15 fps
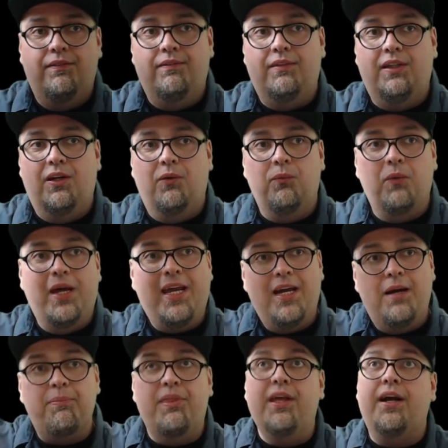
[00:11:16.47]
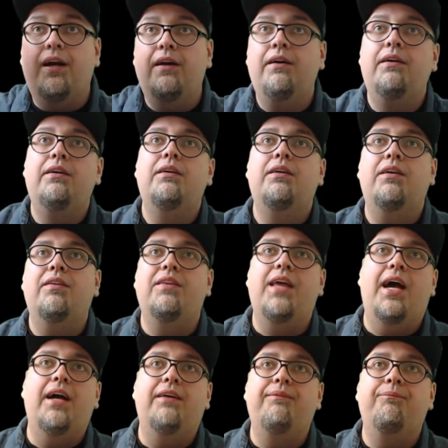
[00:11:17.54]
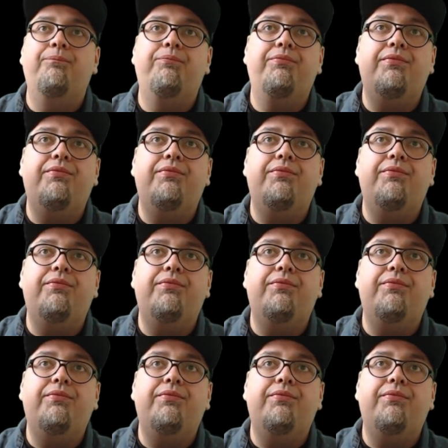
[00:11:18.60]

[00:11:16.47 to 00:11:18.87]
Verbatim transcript: you know, way up there, that,